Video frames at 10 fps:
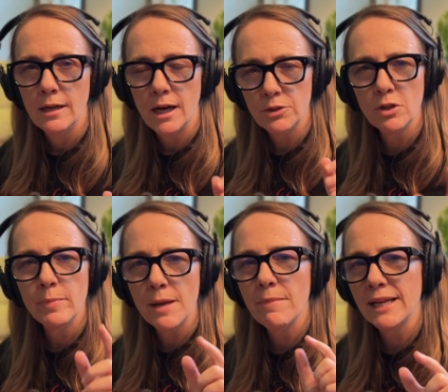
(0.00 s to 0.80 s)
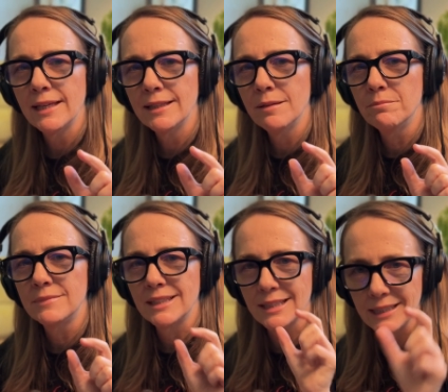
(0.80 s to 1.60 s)
I thought about making them
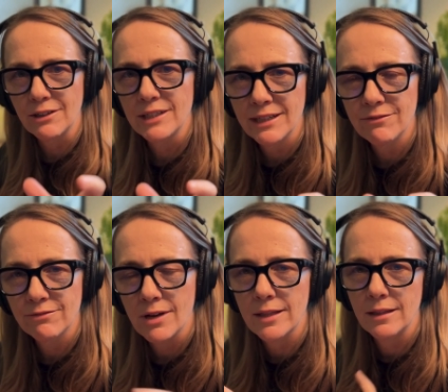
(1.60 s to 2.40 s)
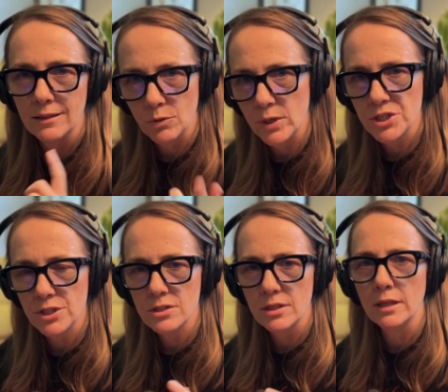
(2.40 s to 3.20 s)
declarative rather than
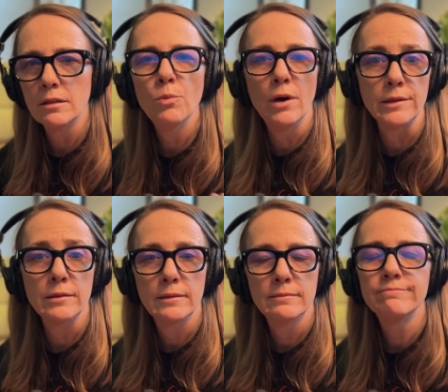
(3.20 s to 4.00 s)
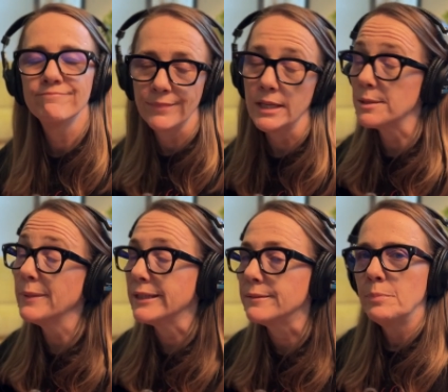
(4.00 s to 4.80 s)
questions, like, what is
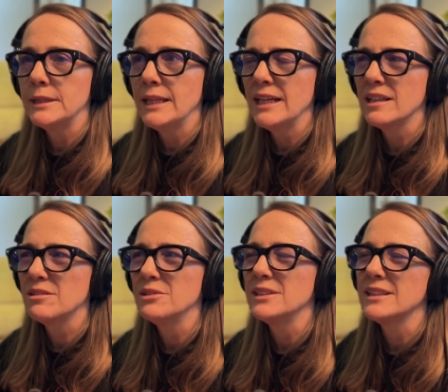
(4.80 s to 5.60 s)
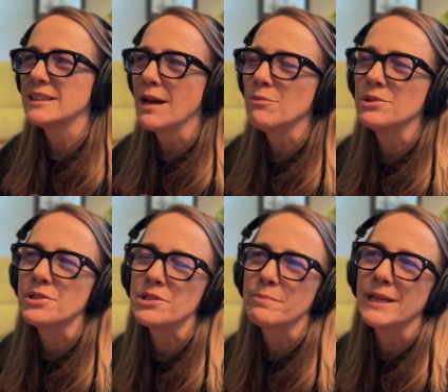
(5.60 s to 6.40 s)
mother? But then I thought that would
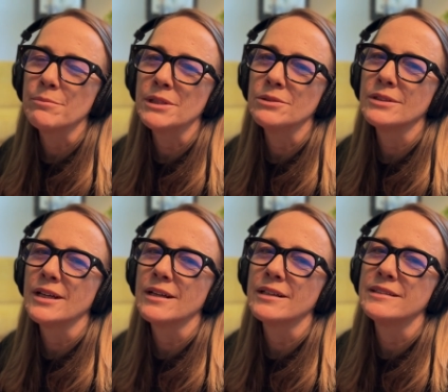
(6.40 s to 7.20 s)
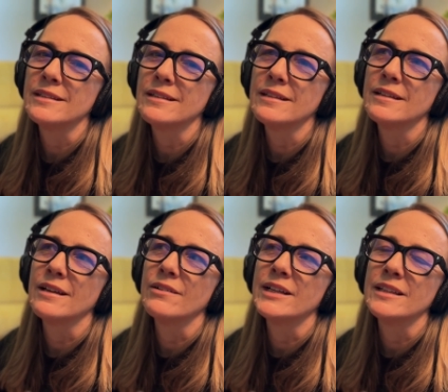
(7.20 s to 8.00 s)
just make me look like I didn't
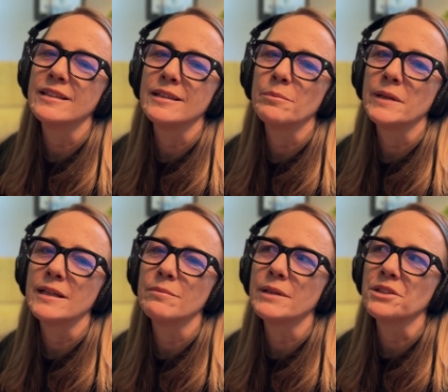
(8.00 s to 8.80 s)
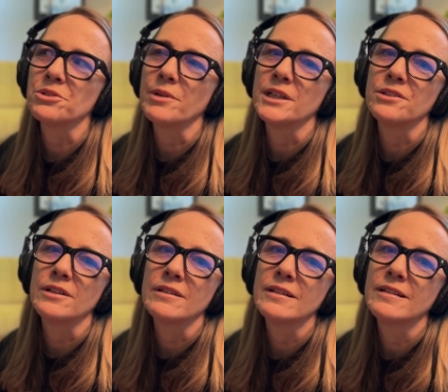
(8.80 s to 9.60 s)
know anything about
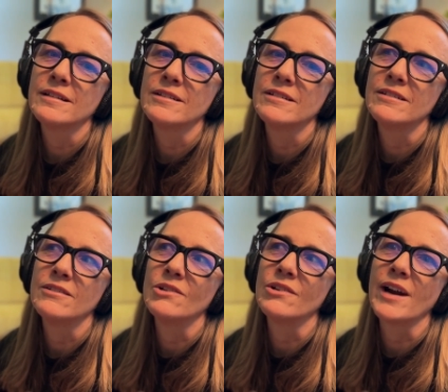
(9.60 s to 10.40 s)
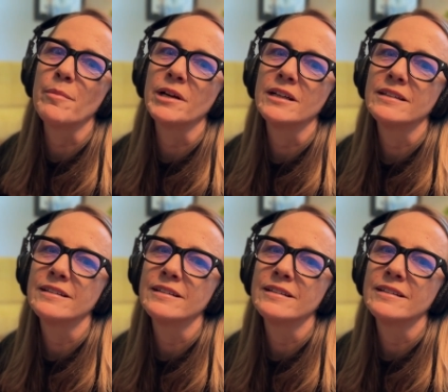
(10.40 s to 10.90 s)
punctuation or grammar.